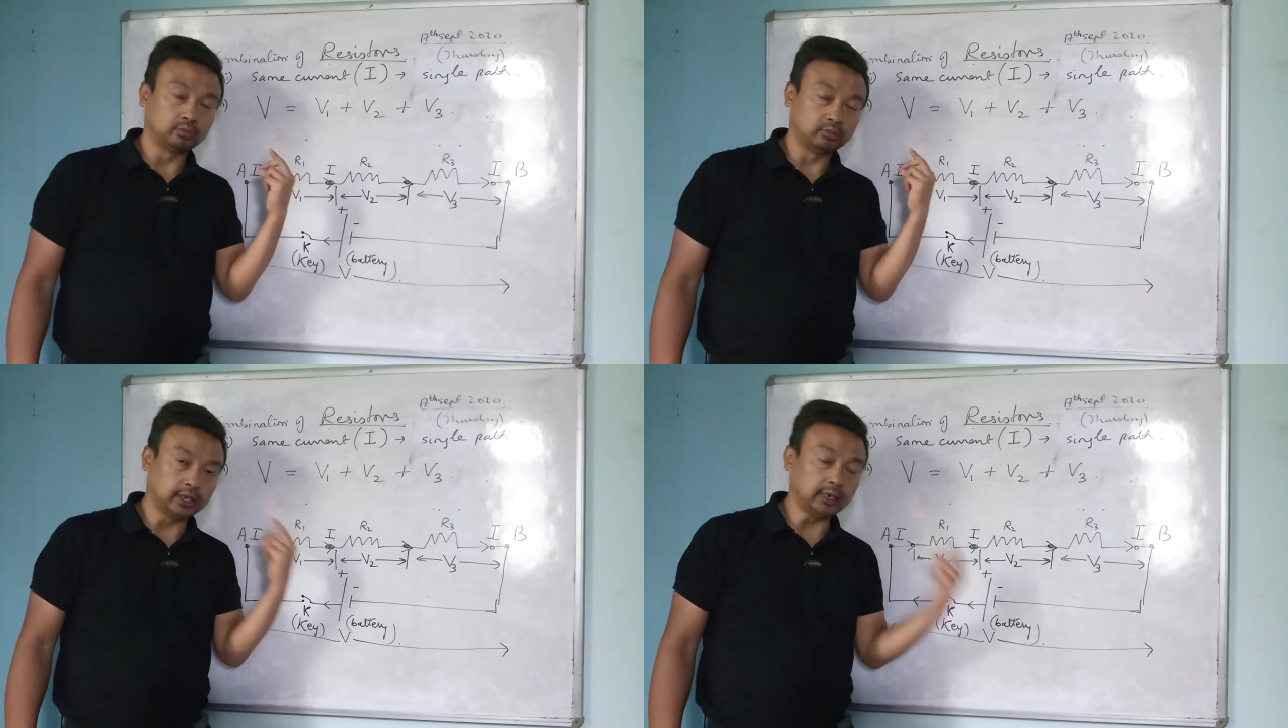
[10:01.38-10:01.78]

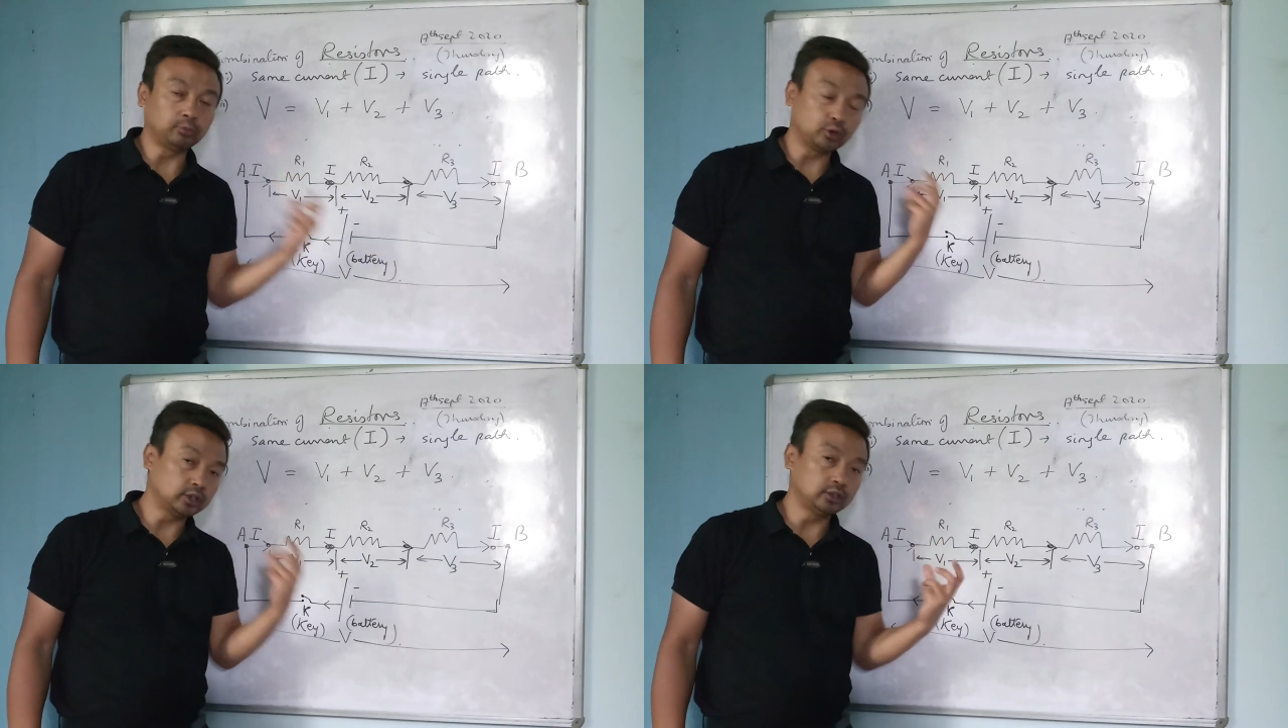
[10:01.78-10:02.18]

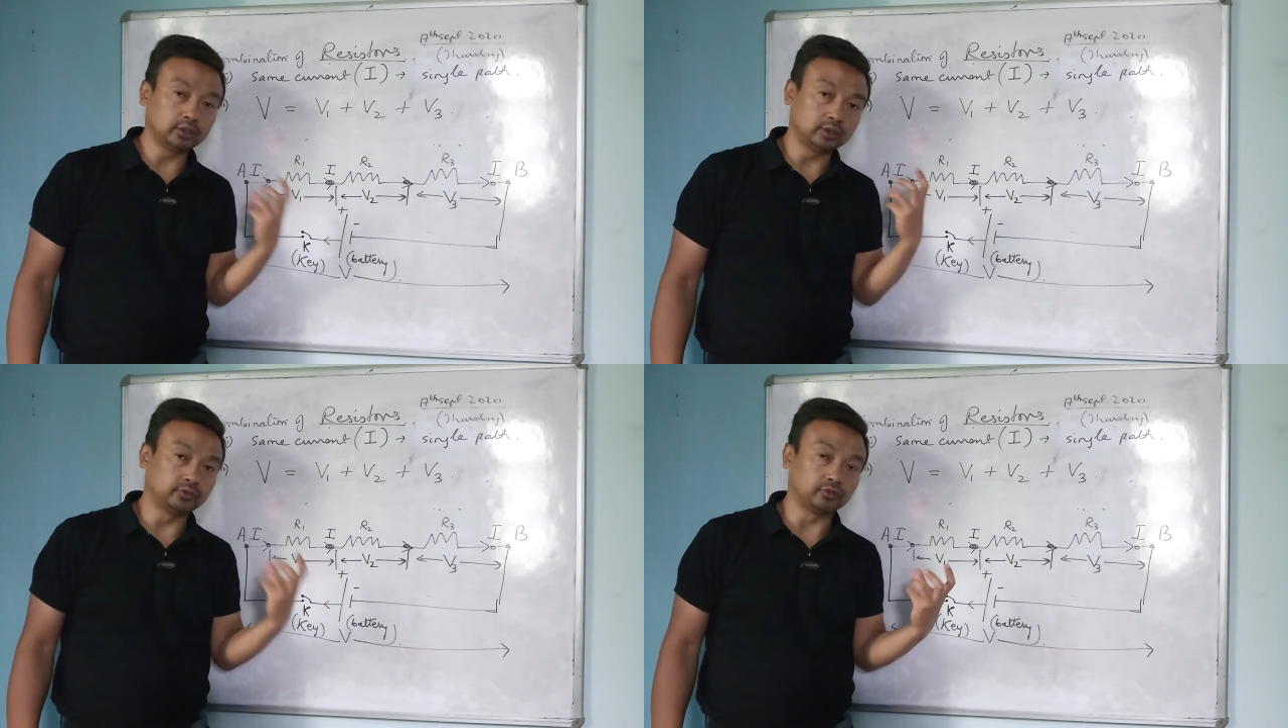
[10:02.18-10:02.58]

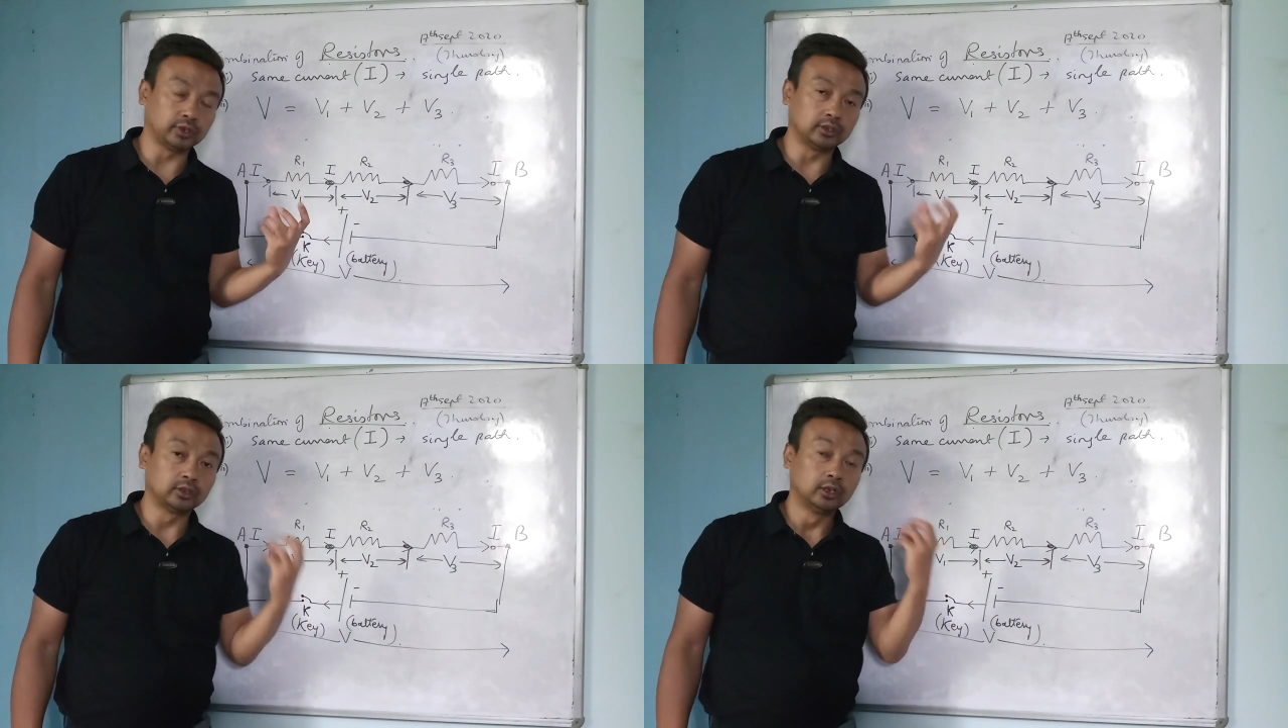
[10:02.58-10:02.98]
potential
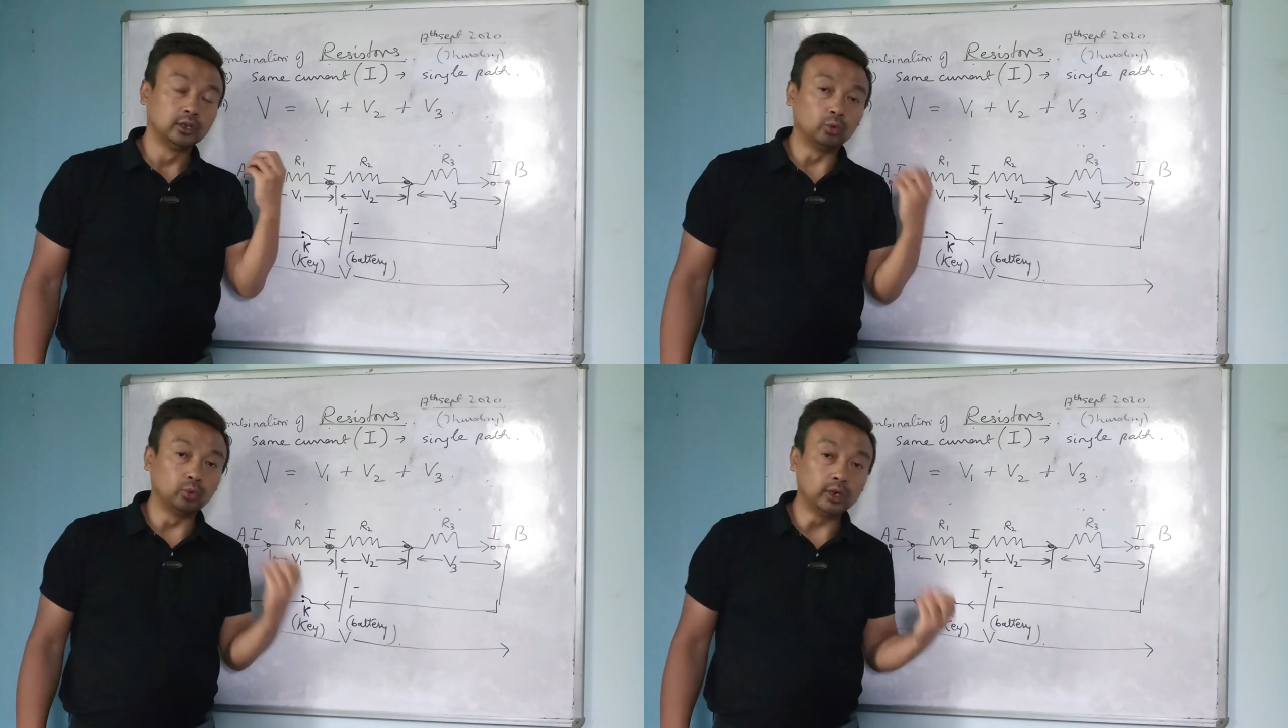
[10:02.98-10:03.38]
difference
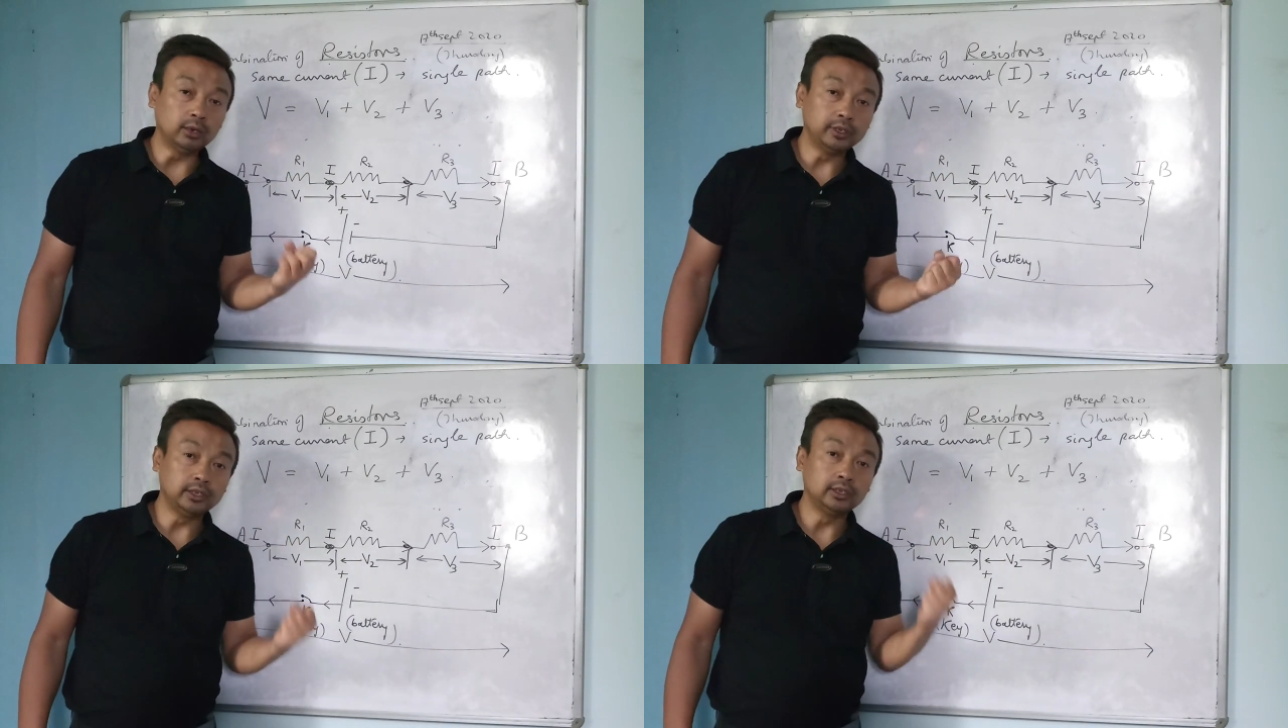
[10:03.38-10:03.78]
will
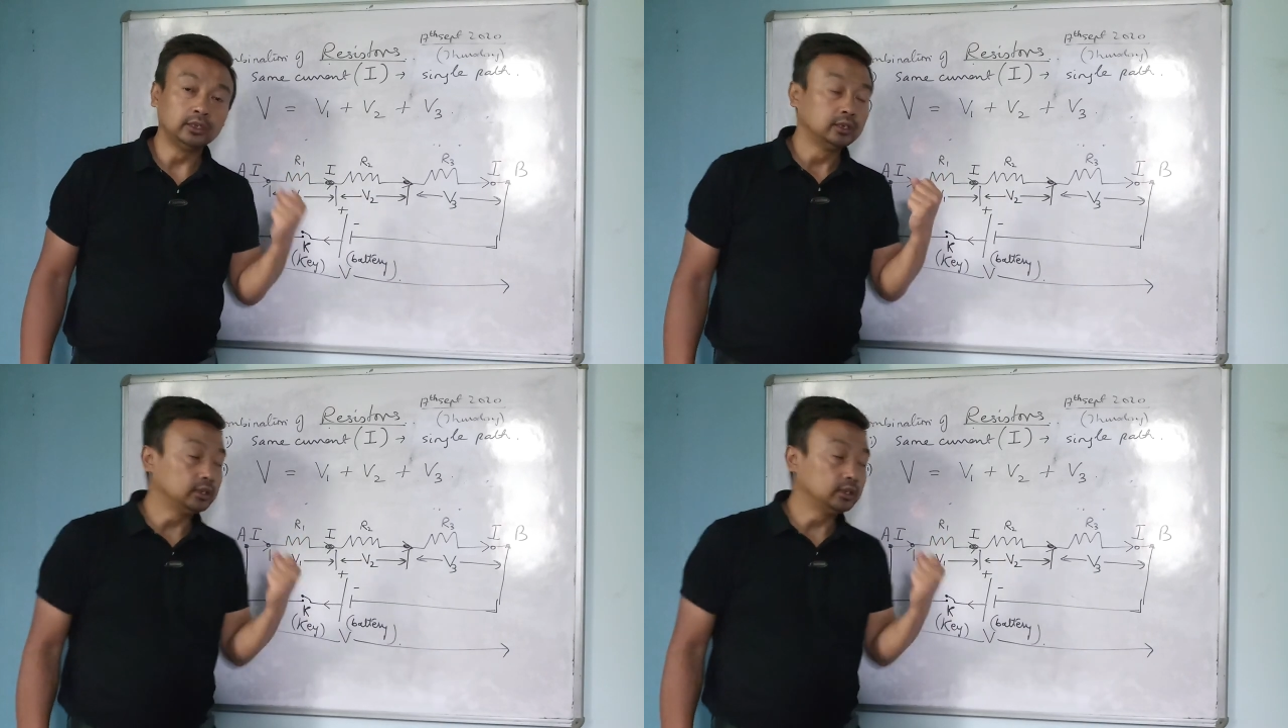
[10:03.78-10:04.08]
be